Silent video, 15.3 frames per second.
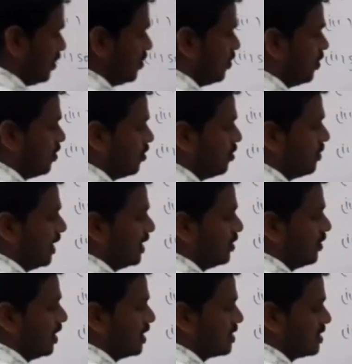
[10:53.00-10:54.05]
Dou u by
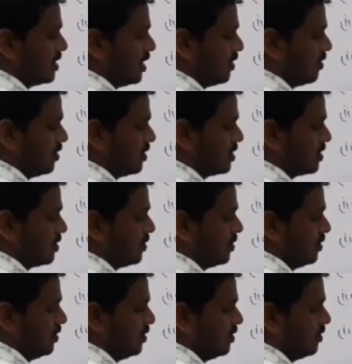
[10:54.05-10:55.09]
dou x is equals to
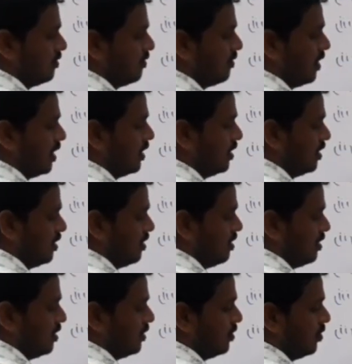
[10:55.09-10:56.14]
1,
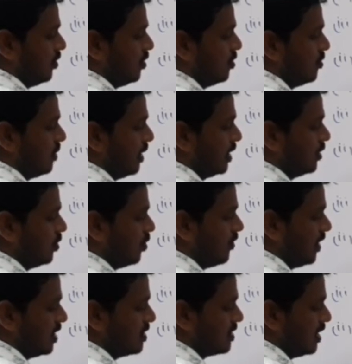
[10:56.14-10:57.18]
dou u by dou
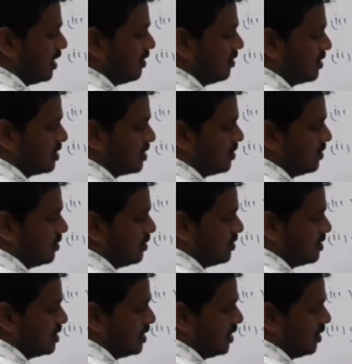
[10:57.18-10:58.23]
y is equals to
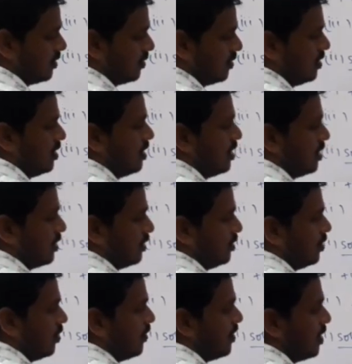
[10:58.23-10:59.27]
0,
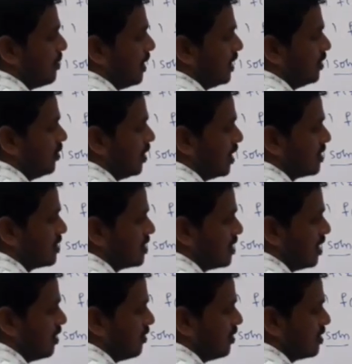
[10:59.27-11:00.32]
dou v by dou x is
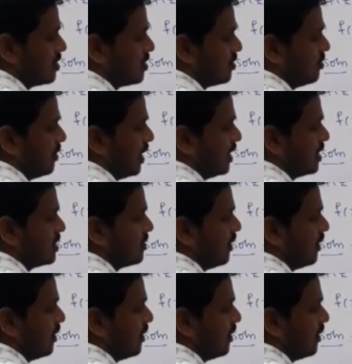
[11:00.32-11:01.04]
equals to minus